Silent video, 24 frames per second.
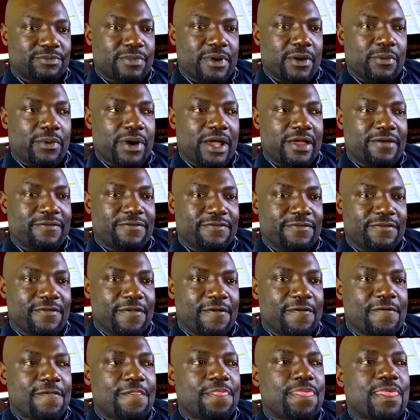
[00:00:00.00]
my wife,
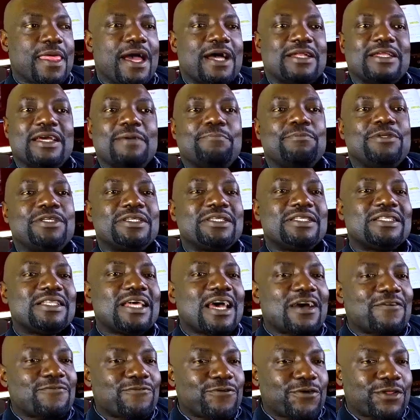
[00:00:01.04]
and I'm just
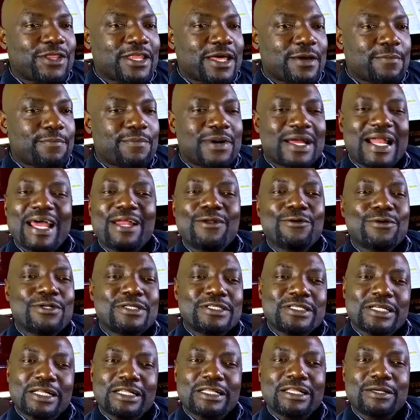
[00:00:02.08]
there for them, but I don't
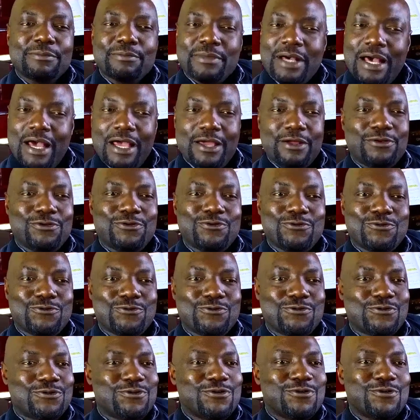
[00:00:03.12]
tell them I
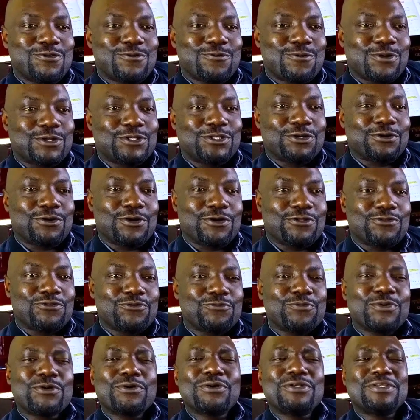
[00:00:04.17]
know what you're going
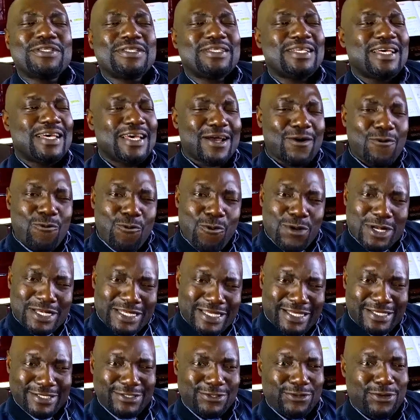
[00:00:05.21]
through, because what
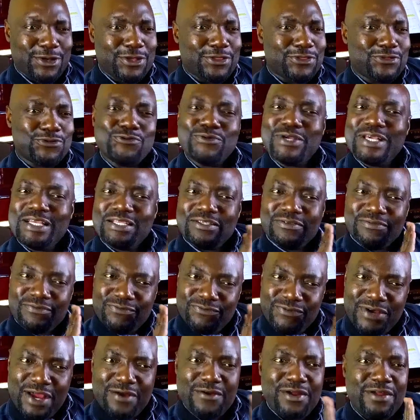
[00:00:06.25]
he's going through is
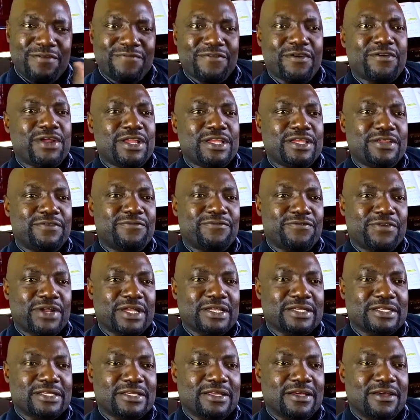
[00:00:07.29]
very, very
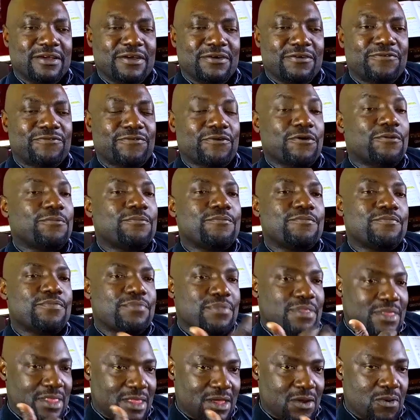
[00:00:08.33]
different from
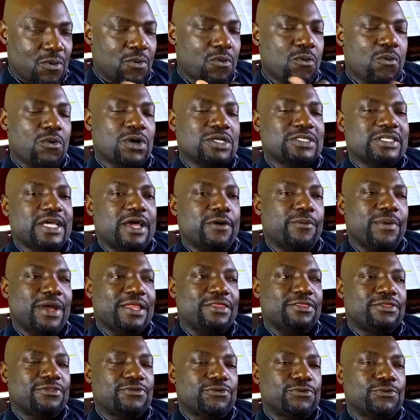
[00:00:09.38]
what I
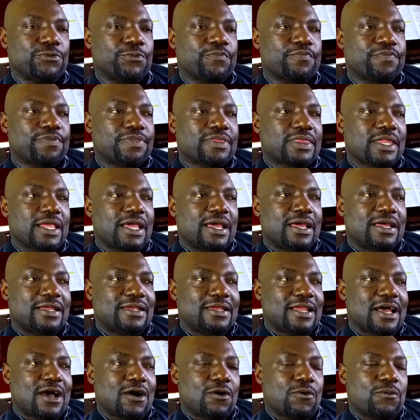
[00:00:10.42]
went through.
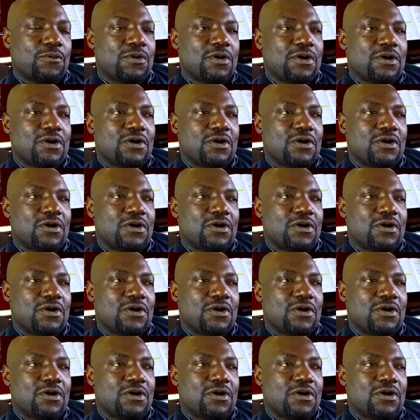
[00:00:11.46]
Now,